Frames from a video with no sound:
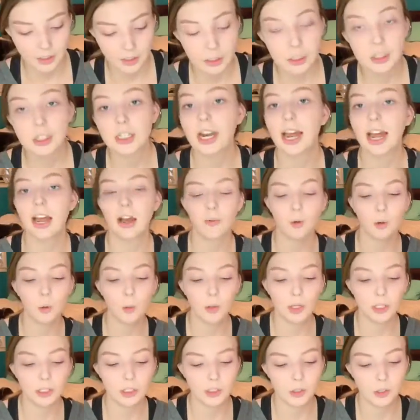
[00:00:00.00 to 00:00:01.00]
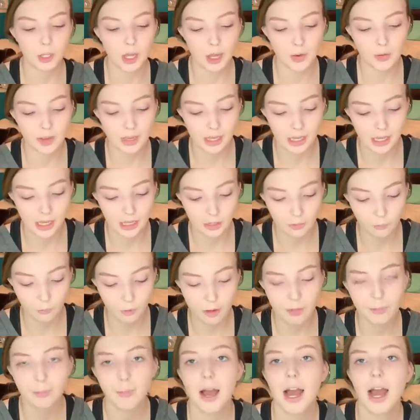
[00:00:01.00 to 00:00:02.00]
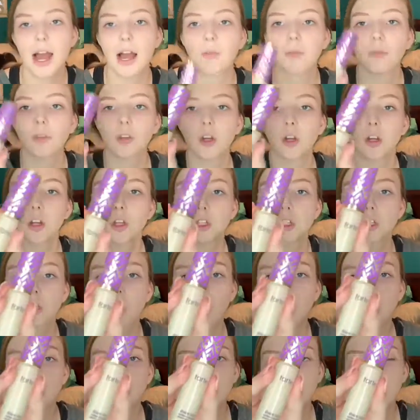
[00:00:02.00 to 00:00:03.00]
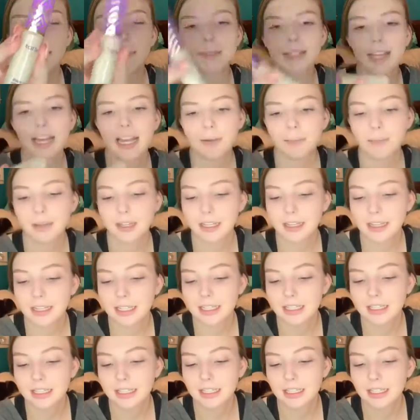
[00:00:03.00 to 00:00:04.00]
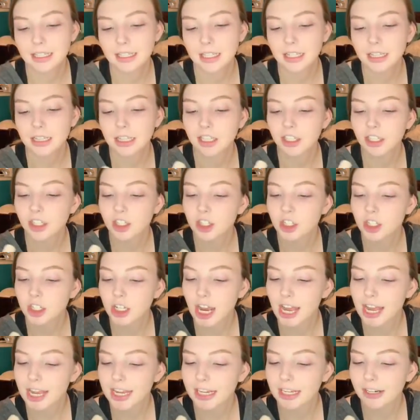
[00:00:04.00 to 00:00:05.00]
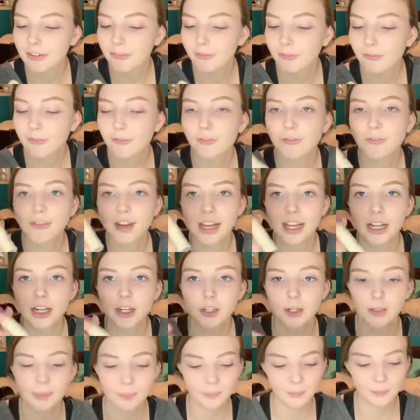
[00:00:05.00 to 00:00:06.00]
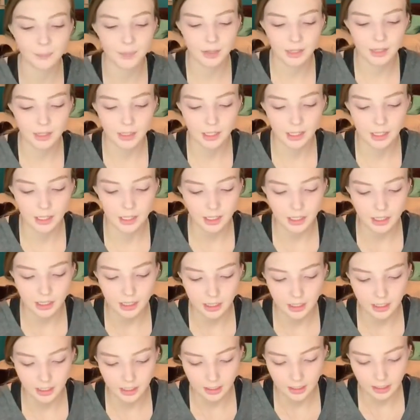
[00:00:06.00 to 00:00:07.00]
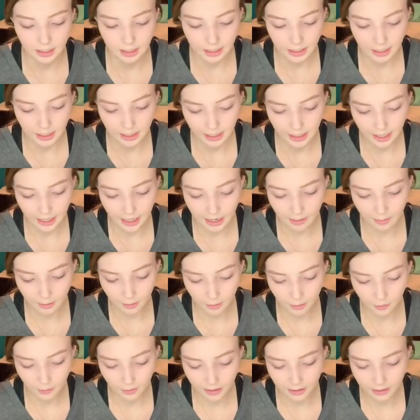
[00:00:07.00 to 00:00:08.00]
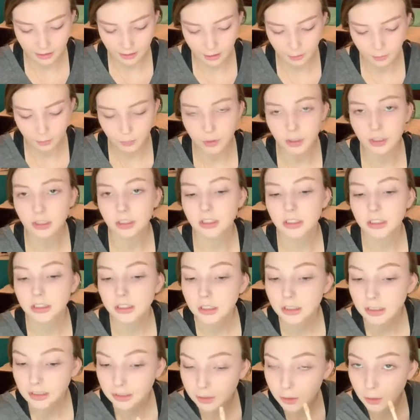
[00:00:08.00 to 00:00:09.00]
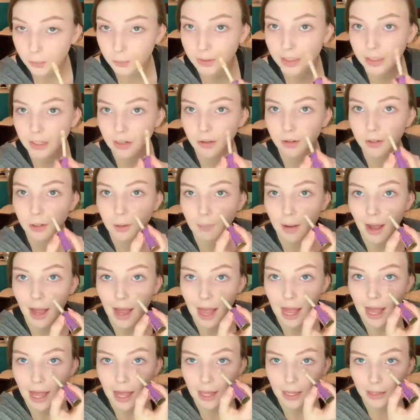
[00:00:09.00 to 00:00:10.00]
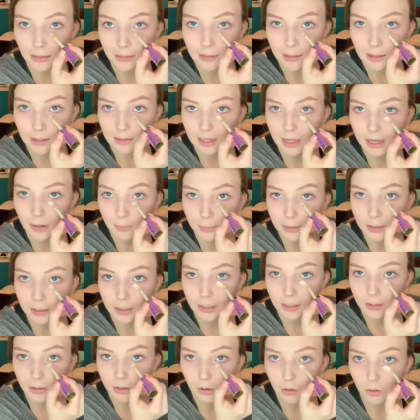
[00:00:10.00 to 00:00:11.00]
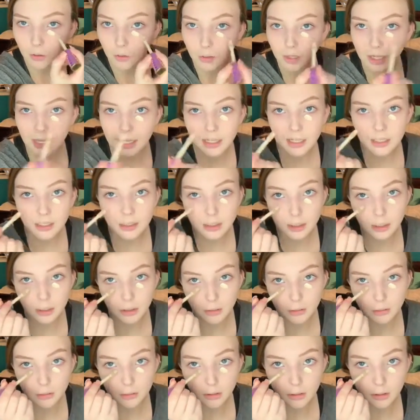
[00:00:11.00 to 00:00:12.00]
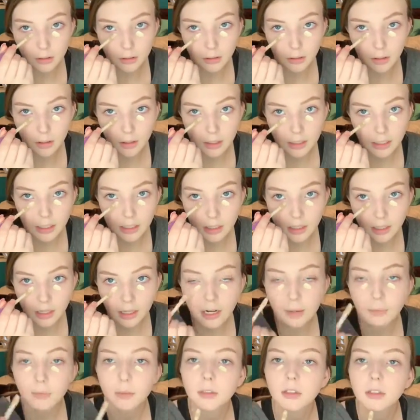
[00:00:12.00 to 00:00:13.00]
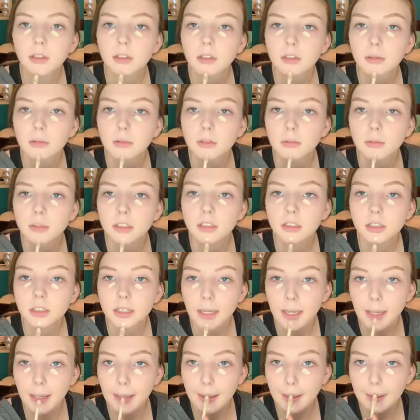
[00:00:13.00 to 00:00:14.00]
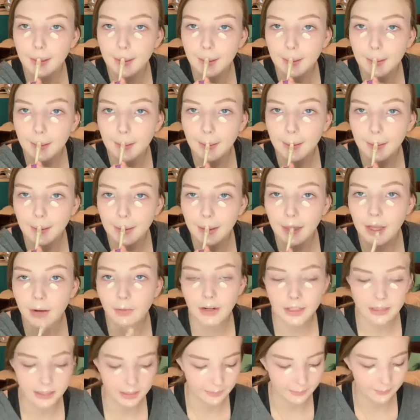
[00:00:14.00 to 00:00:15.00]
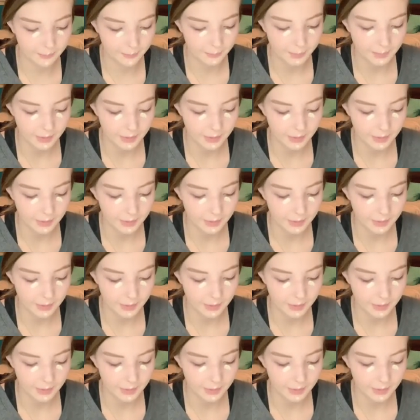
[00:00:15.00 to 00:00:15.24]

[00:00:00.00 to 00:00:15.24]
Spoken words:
So now I'm going to go in with my Tarte Shape Tape, and this is in the shade Fair. And I'm going to put just a little bit under my eyes because I really don't like to use a lot. And I put a little bit on my chin and right there.